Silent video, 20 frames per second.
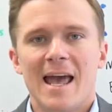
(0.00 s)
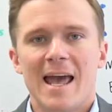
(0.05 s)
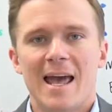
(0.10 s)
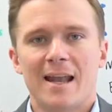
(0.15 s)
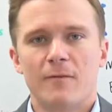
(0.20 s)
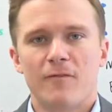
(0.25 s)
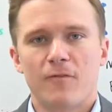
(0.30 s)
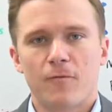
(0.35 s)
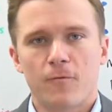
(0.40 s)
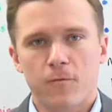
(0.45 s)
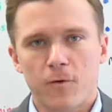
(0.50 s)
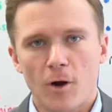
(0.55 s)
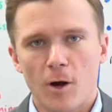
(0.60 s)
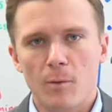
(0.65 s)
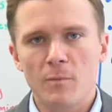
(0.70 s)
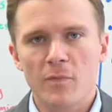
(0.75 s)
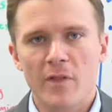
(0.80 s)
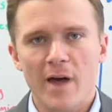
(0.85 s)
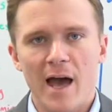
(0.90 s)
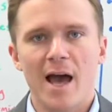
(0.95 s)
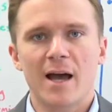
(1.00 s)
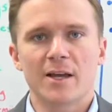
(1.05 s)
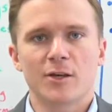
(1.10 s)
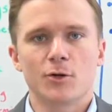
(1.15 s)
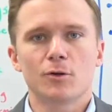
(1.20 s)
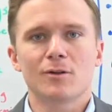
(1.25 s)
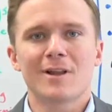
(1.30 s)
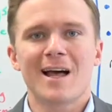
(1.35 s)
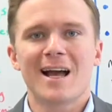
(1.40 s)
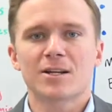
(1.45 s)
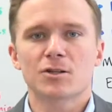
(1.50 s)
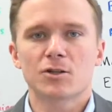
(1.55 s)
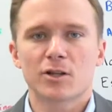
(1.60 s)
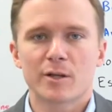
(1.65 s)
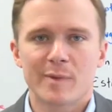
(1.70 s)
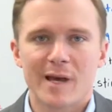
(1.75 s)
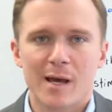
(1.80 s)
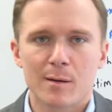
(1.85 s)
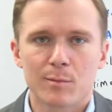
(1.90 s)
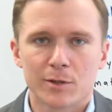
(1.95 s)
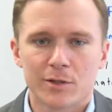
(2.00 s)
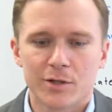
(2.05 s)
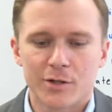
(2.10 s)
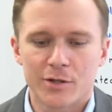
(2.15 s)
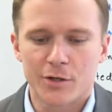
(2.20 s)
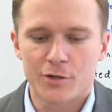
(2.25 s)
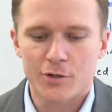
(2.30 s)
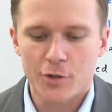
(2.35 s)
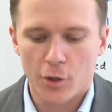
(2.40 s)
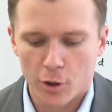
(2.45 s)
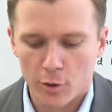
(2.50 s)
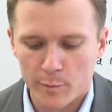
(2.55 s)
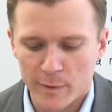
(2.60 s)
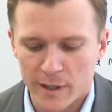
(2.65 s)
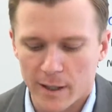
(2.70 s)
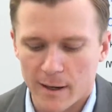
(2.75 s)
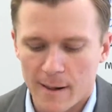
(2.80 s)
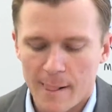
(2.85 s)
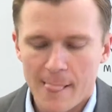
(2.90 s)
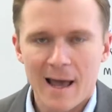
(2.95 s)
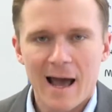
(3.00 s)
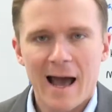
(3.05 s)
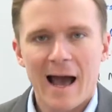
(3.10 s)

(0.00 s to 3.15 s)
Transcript: and from that you'll actually be able to determine